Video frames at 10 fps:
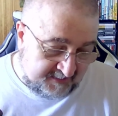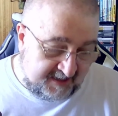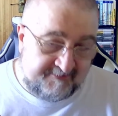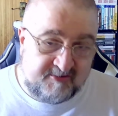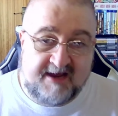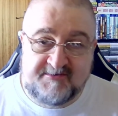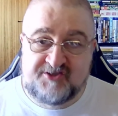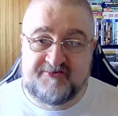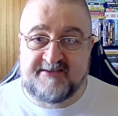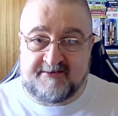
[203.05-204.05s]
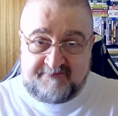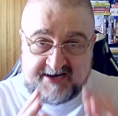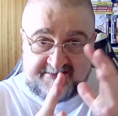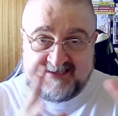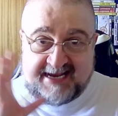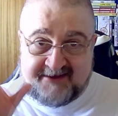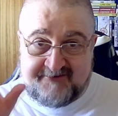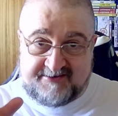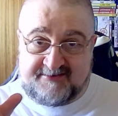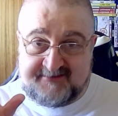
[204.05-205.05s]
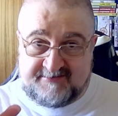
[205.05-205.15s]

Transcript: Even though him and Schrader are very different